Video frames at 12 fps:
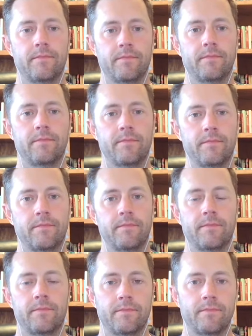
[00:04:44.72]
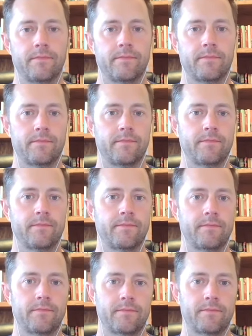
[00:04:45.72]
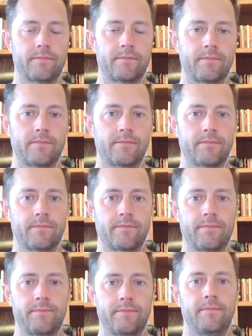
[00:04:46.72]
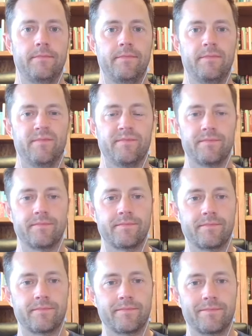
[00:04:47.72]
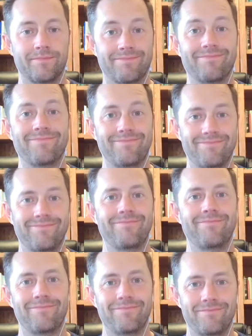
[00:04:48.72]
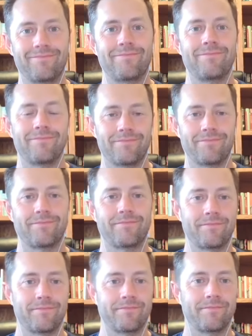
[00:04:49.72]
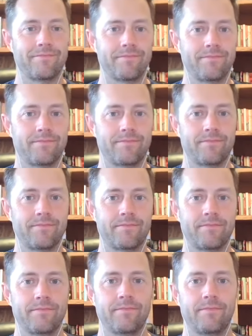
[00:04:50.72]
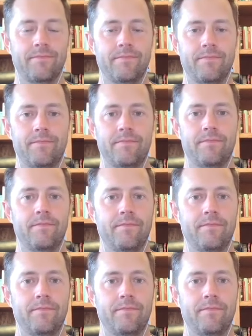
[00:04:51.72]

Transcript: (silent)